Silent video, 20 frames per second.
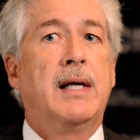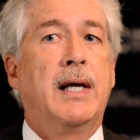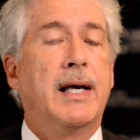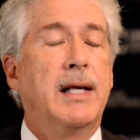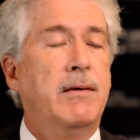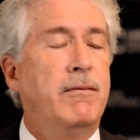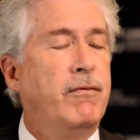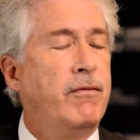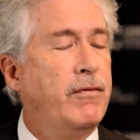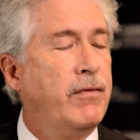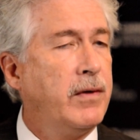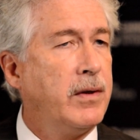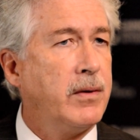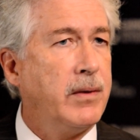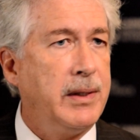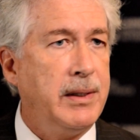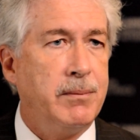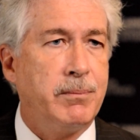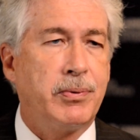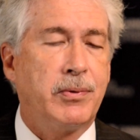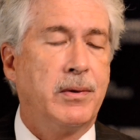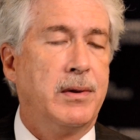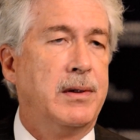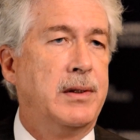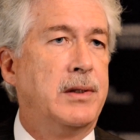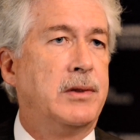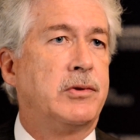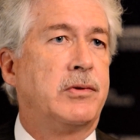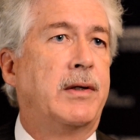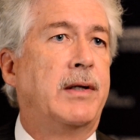and very important
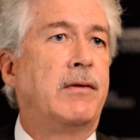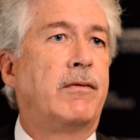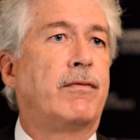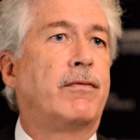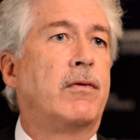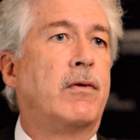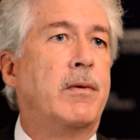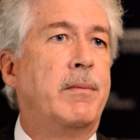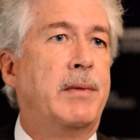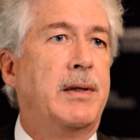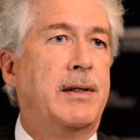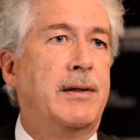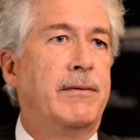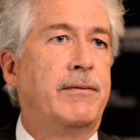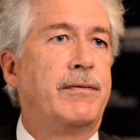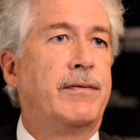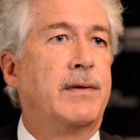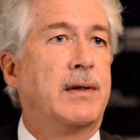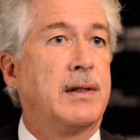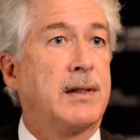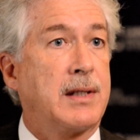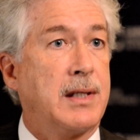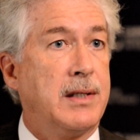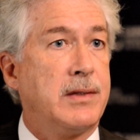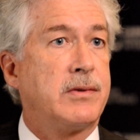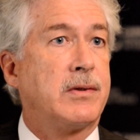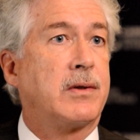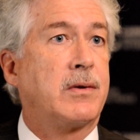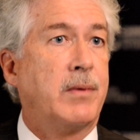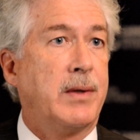and transformative
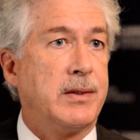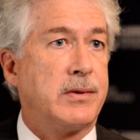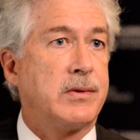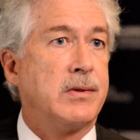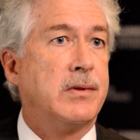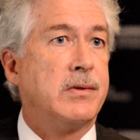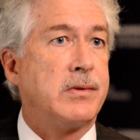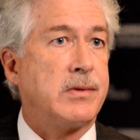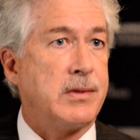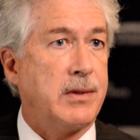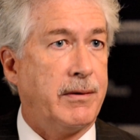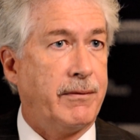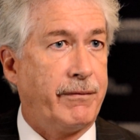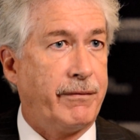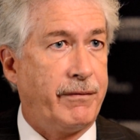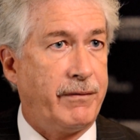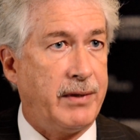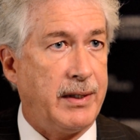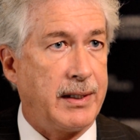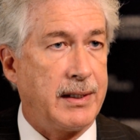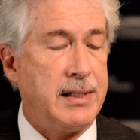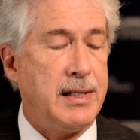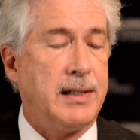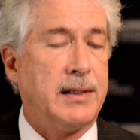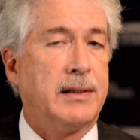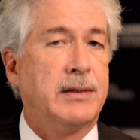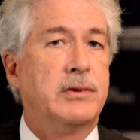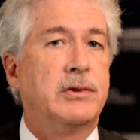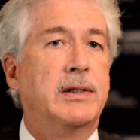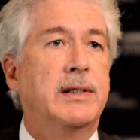consequences of
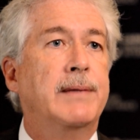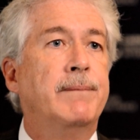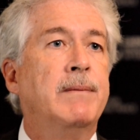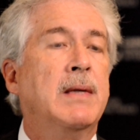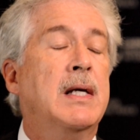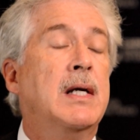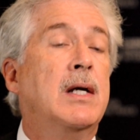technology.